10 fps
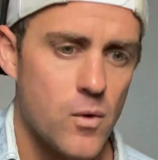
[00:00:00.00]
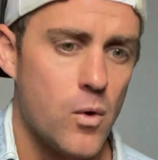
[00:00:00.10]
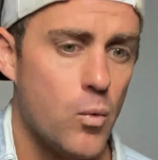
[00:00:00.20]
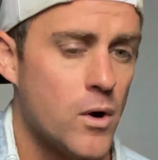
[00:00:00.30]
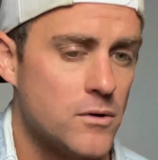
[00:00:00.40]

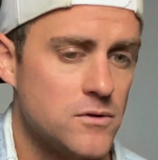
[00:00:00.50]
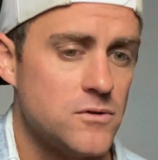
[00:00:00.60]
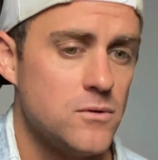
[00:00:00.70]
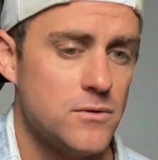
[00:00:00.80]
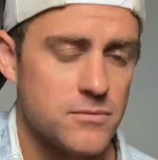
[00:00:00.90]
four, one,
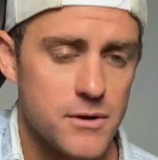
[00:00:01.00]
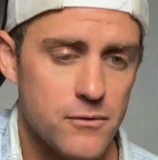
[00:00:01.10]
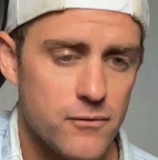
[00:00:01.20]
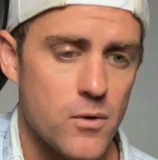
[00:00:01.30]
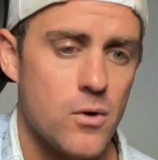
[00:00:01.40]
two, three,
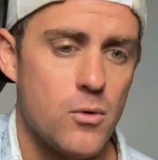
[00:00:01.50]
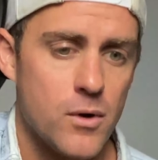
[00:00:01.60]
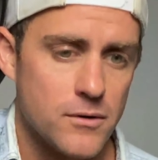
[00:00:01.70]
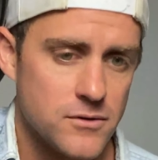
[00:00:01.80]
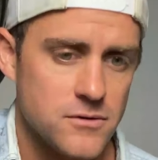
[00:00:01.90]
four,
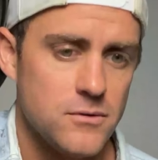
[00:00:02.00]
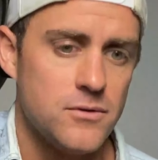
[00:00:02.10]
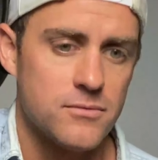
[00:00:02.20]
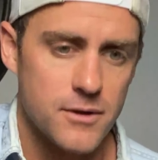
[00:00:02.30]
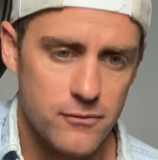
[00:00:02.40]
one,
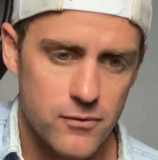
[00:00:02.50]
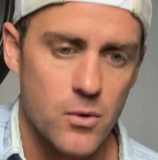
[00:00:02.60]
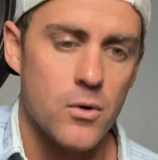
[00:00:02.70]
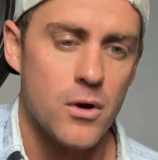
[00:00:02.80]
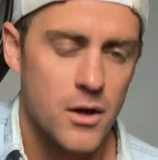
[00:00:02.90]
two, three,
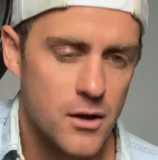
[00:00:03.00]
four,